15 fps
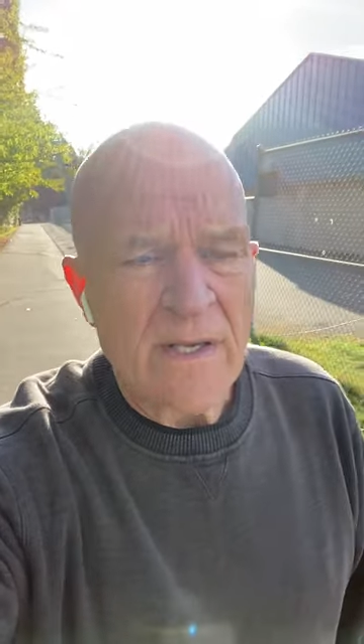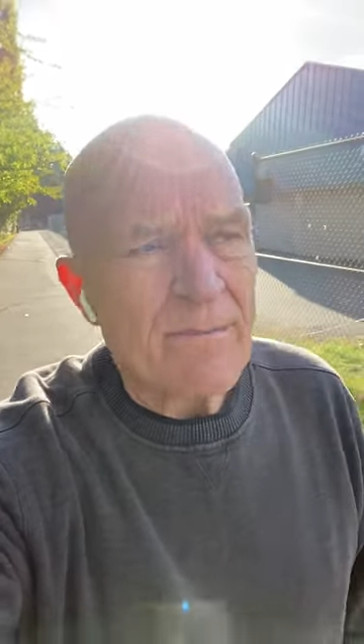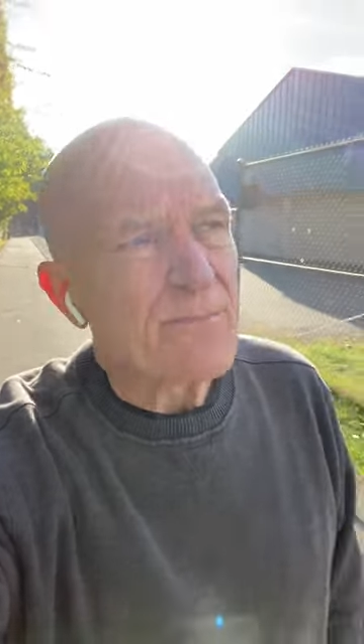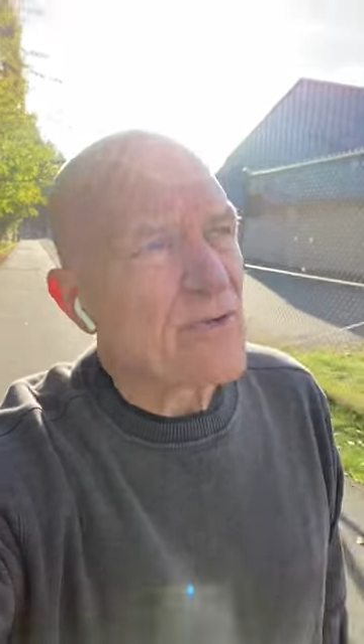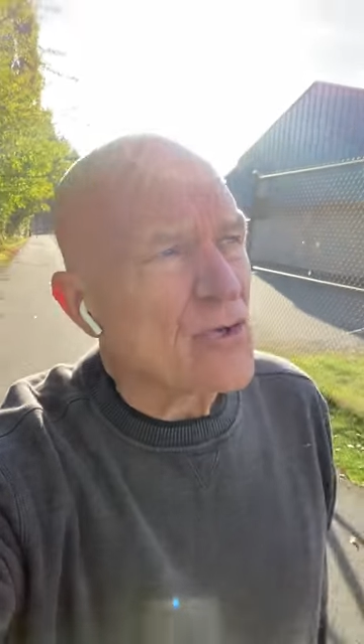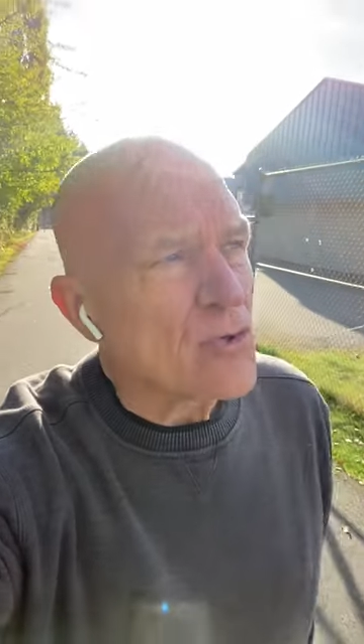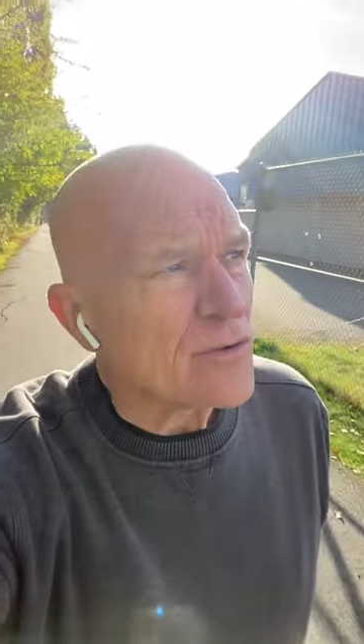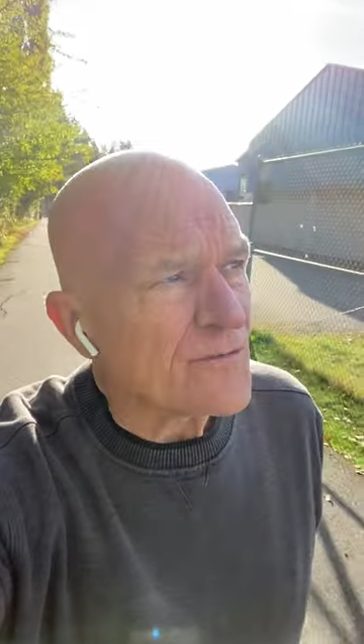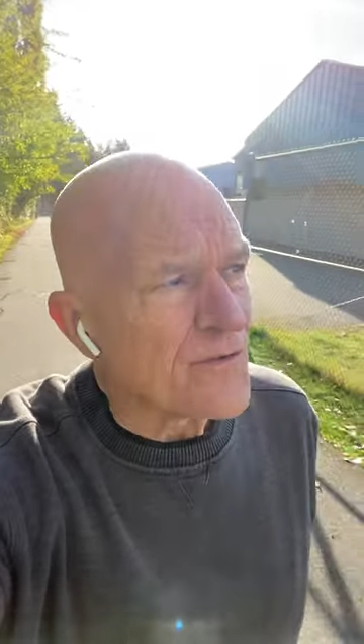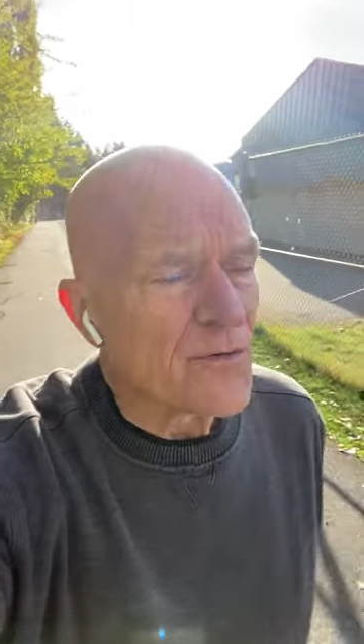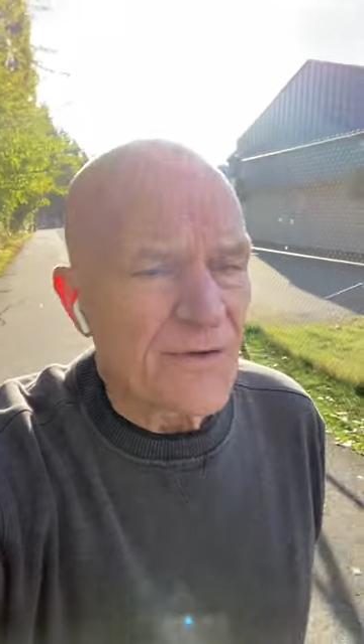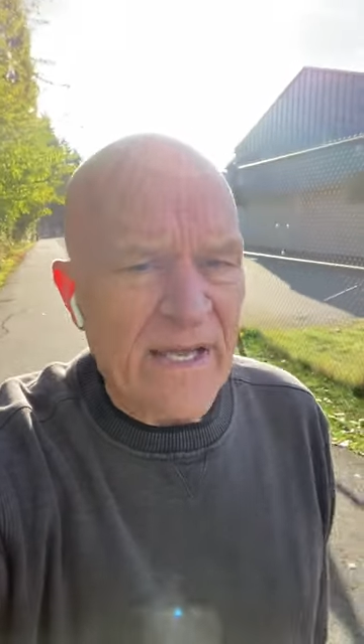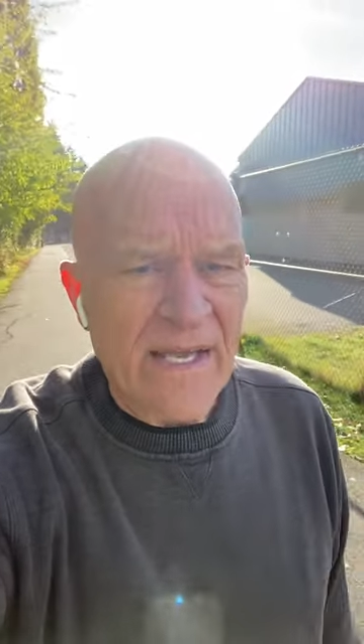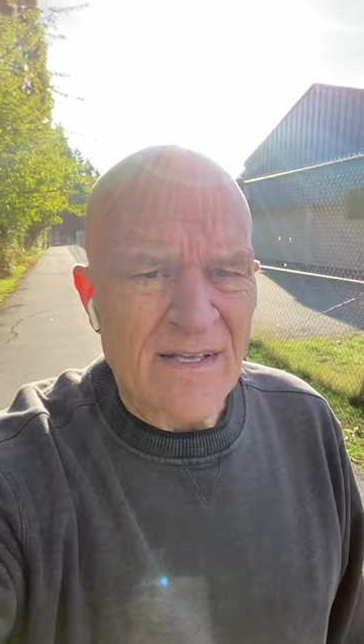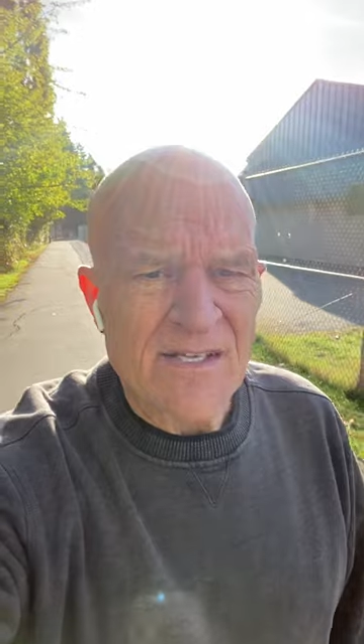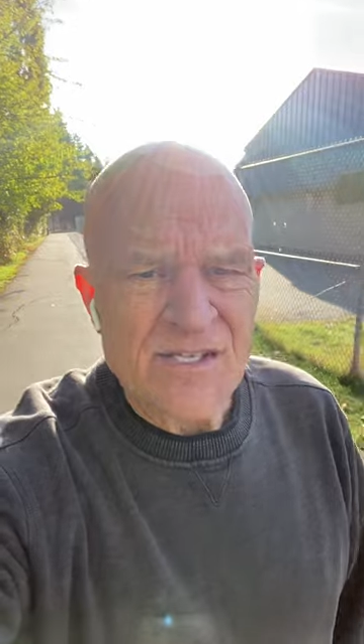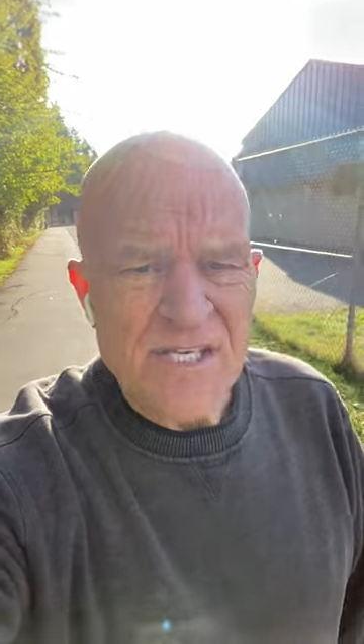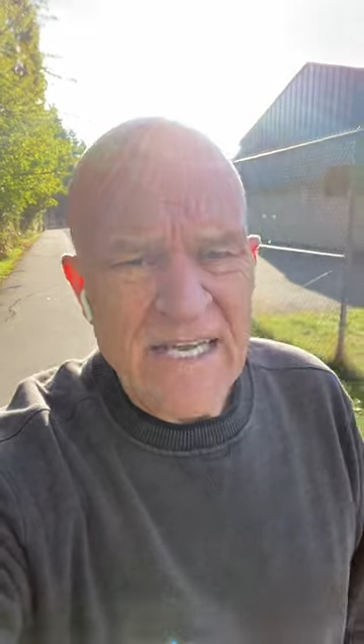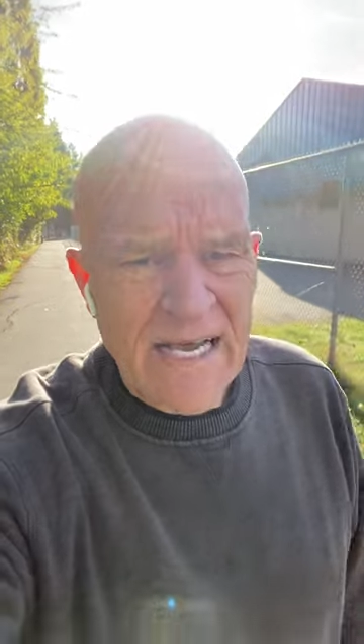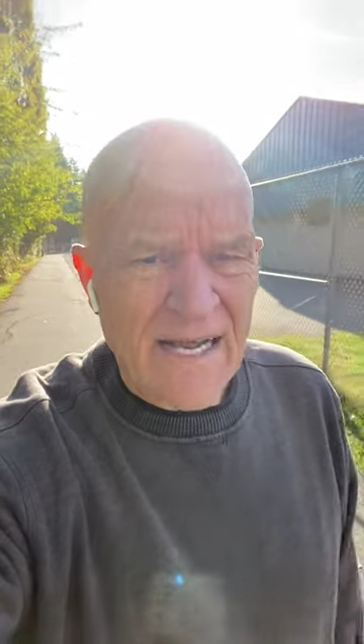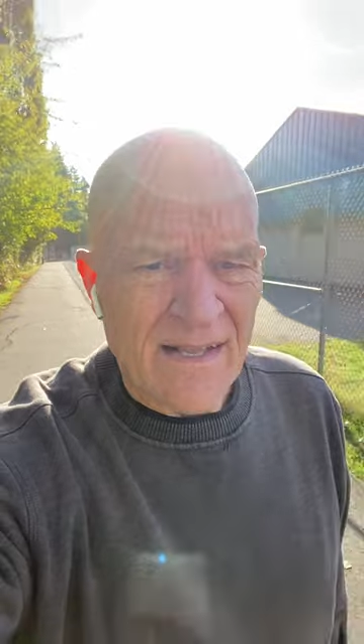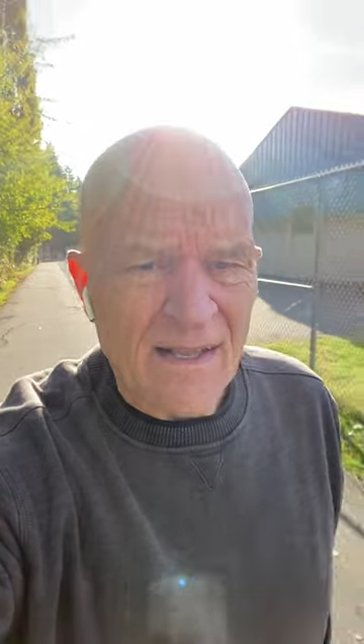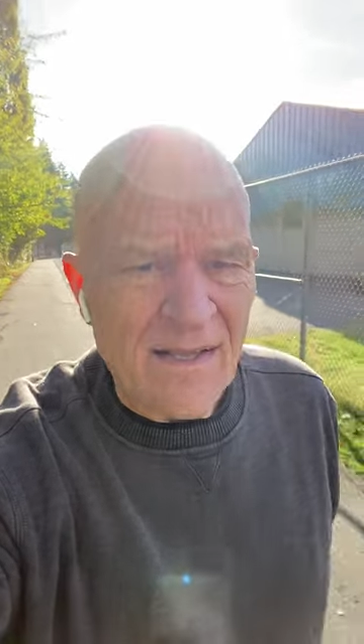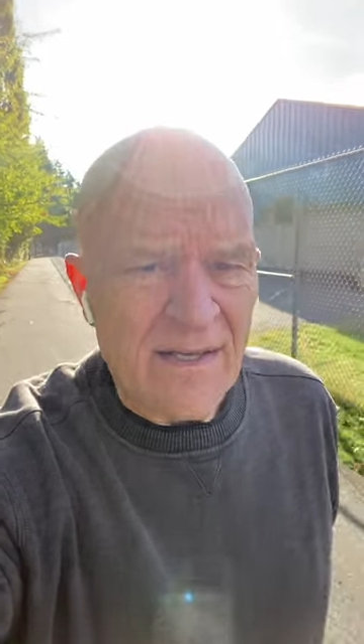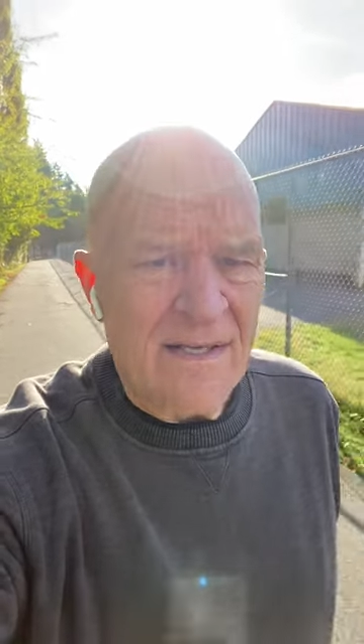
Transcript: Beautiful day in Seattle,